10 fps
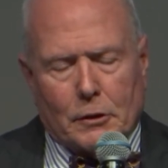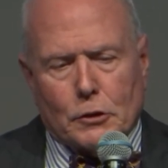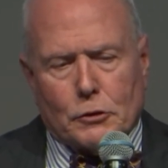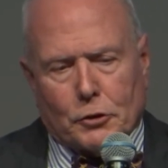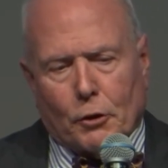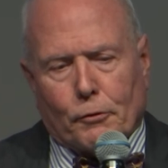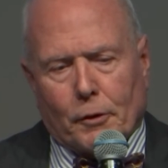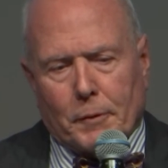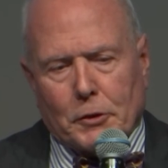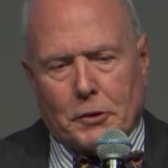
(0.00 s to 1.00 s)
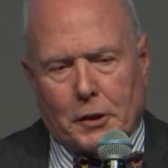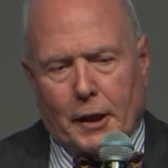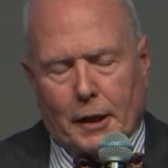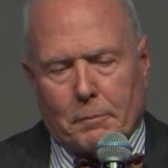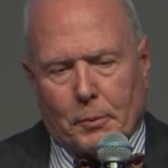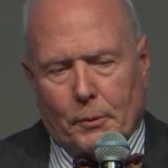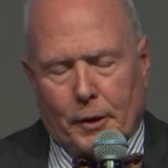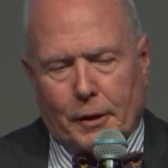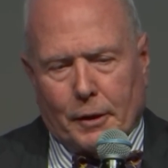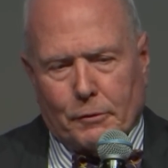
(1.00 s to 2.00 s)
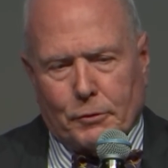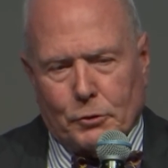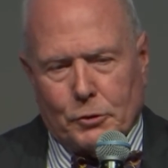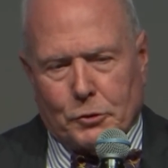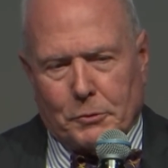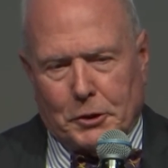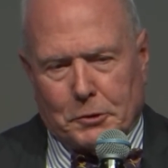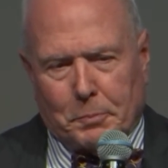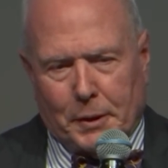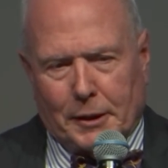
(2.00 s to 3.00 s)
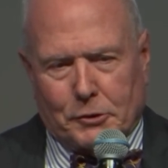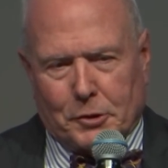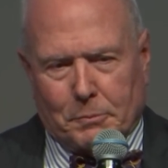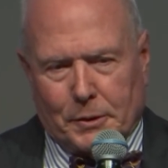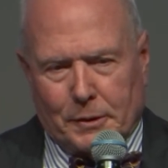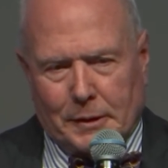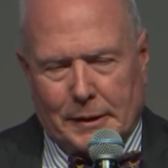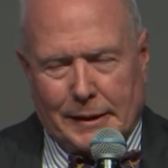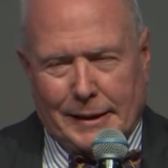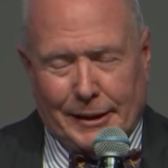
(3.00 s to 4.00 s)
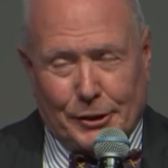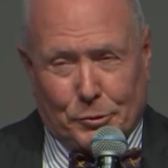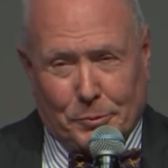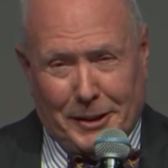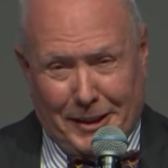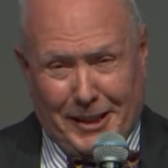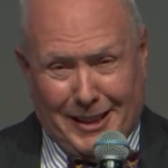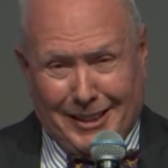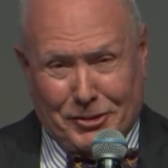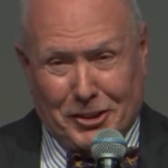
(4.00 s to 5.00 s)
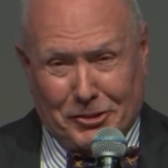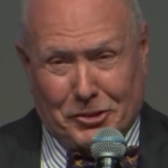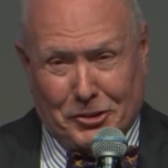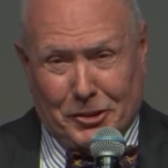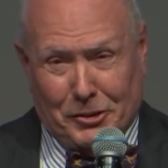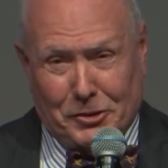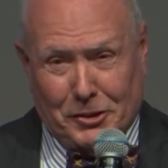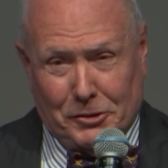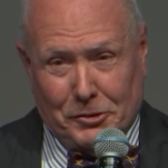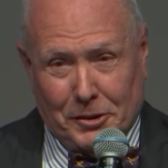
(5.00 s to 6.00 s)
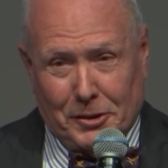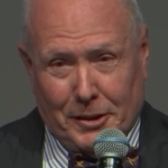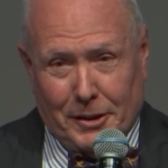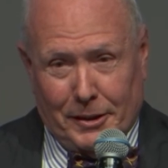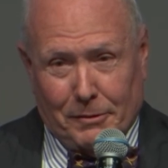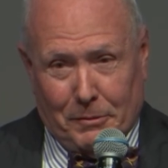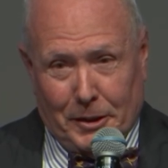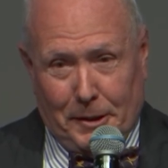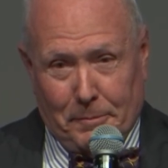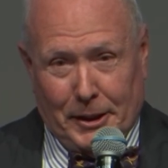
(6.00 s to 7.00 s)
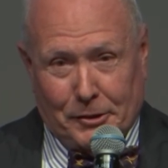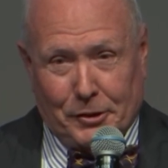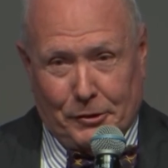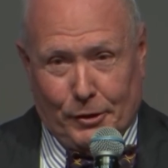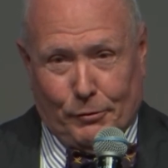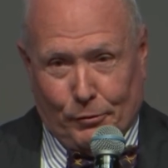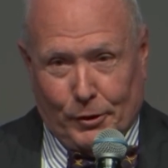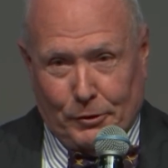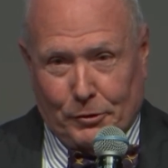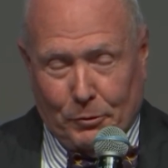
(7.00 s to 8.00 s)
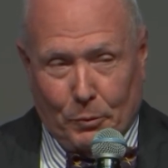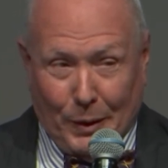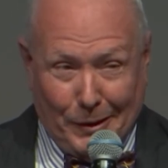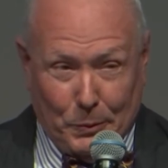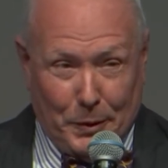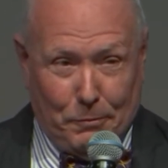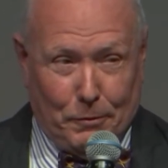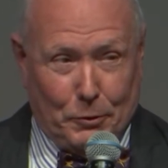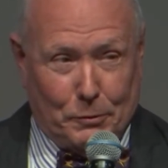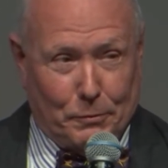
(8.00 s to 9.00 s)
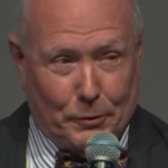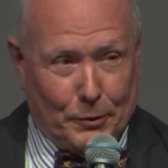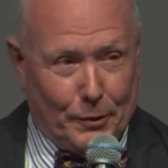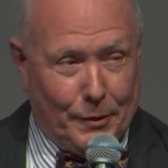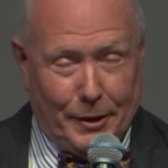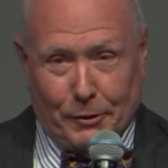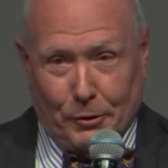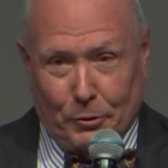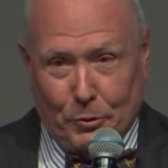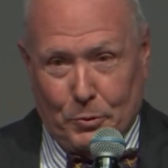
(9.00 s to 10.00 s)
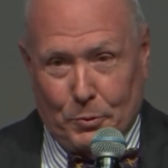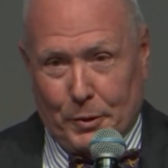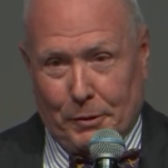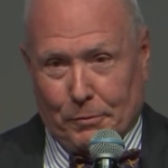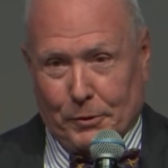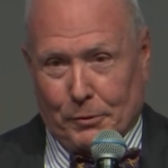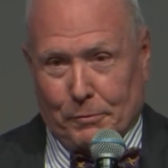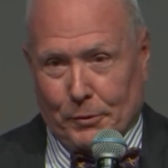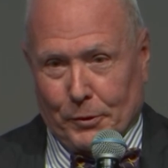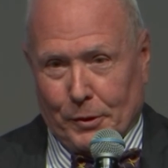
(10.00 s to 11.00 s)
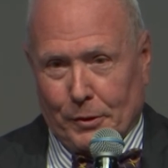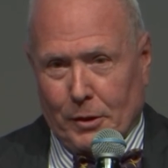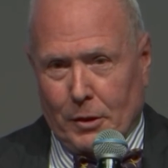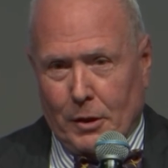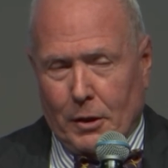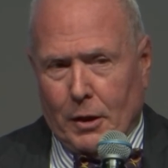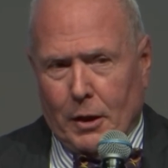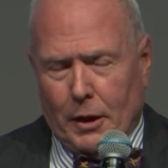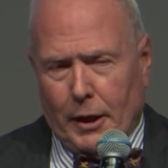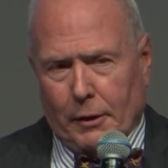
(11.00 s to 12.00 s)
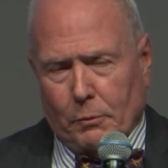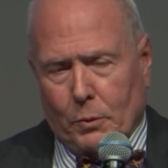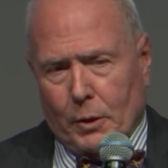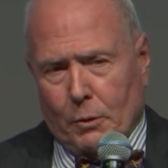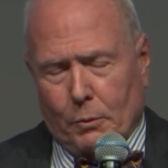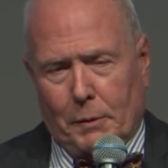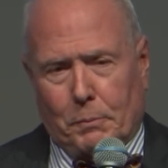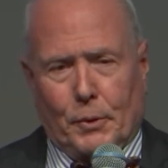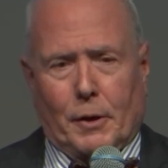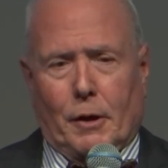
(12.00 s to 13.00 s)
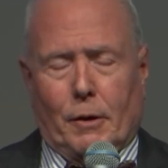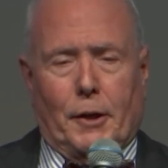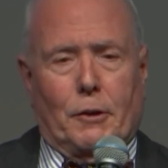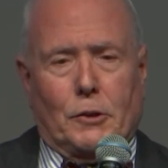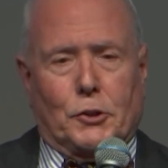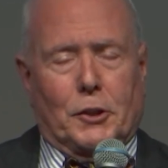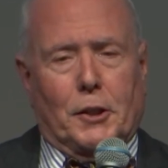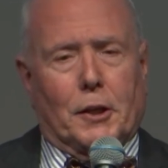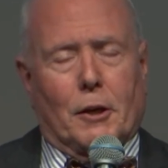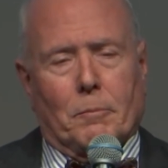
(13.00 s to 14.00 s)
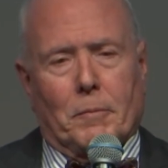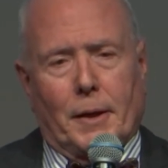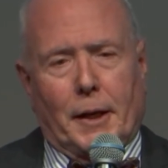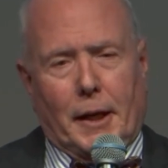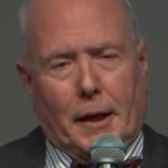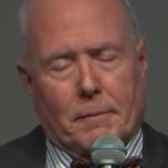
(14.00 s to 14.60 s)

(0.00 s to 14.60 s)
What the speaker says: so from the standpoint of who's responsible, it's really us as citizens. It really makes a difference what we vote for and who we vote for and where we put our energy and our money.